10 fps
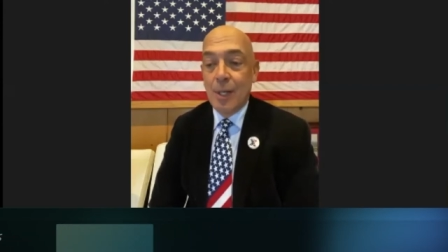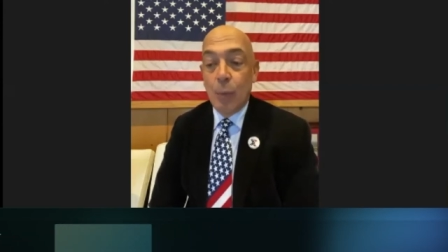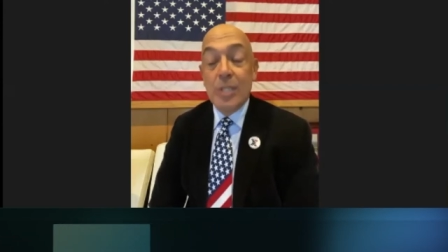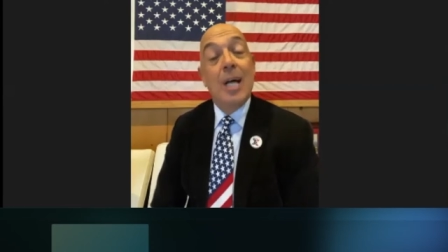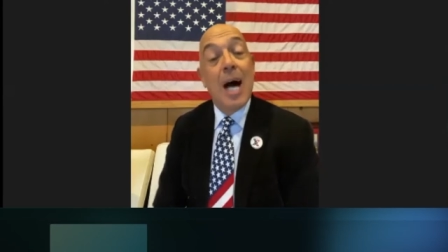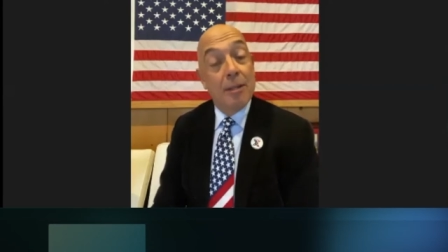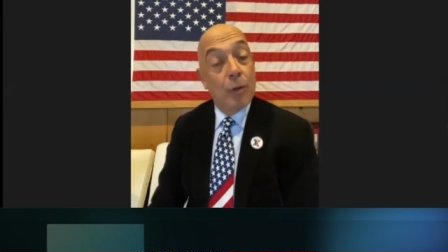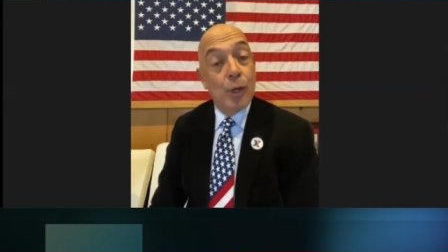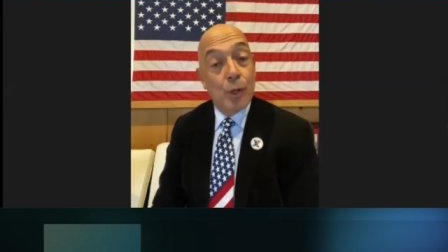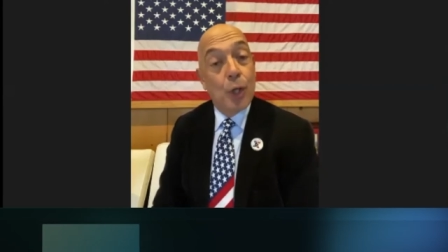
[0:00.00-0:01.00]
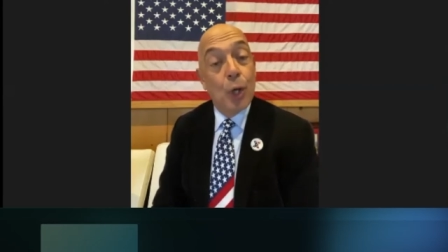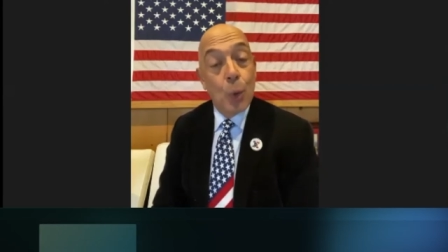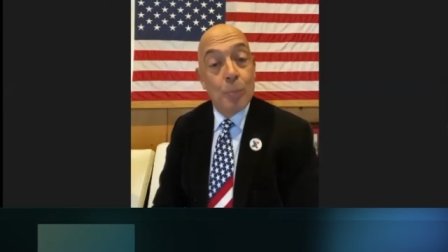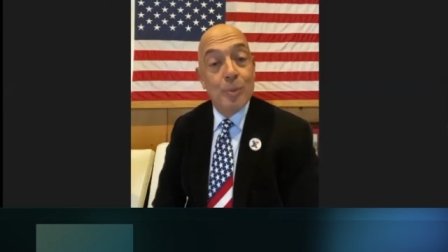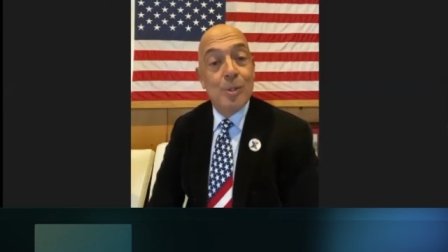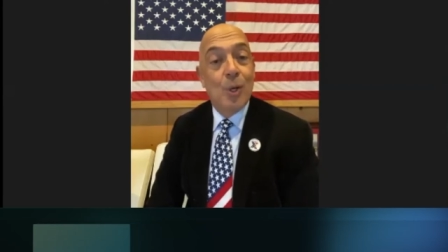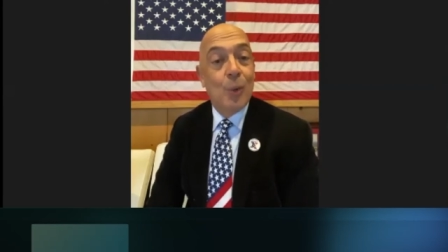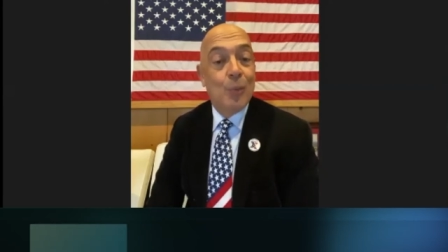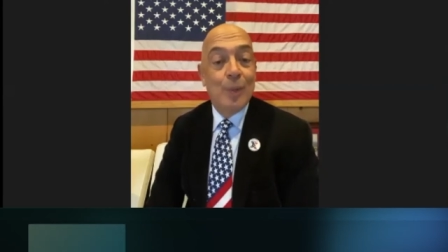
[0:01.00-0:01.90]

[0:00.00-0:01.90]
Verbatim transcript: we started learn to cope. So